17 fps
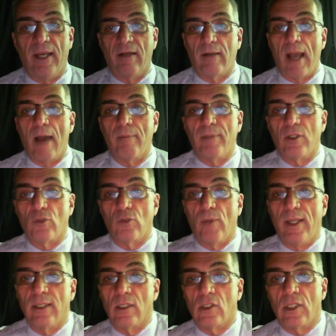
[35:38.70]
out
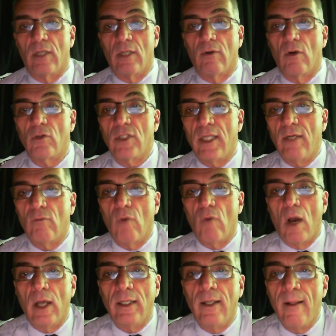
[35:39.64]
between the zero Z
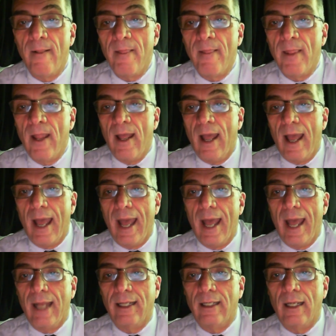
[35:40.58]
run
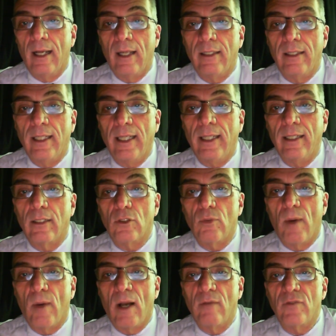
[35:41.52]
and uh, the
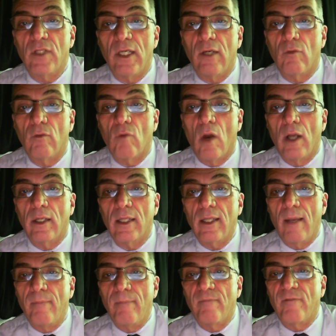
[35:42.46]
twelve Z run.
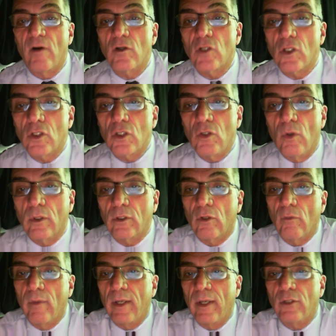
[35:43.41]
Trump versus North
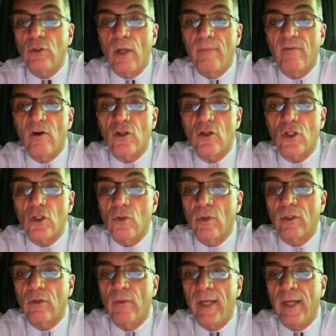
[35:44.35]
Korea. Trump versus
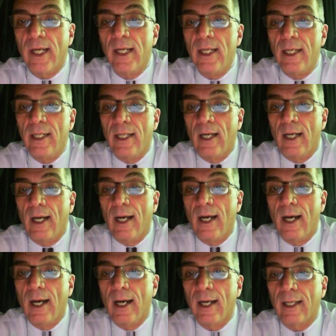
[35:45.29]
North Korea.
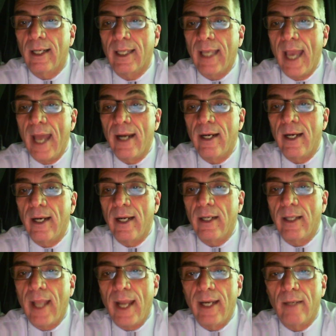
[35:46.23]
Uh,
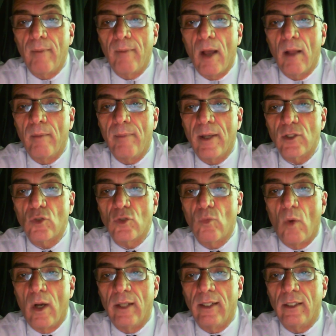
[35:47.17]
Canada, Canadian Mountain, best
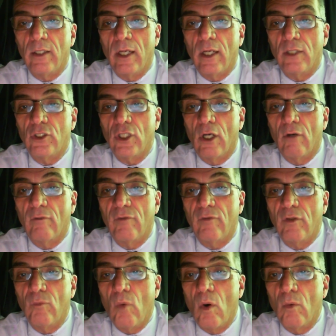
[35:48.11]
one, uh, Joe. If
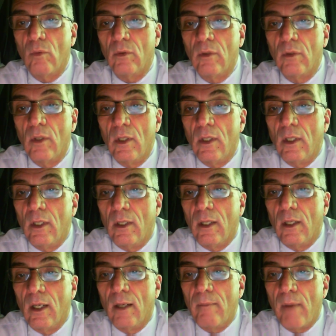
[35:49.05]
you won't,
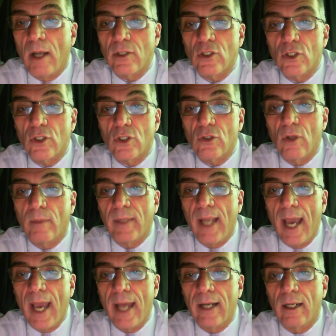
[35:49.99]
uh, Monster Storm
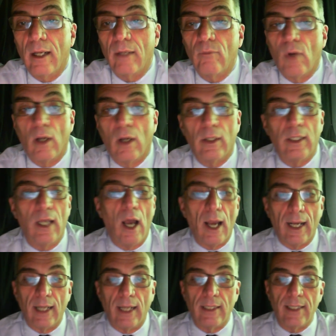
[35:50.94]
Canada. Well, you know,
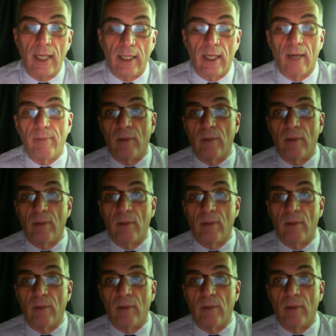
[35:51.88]
I got to tell you, I've been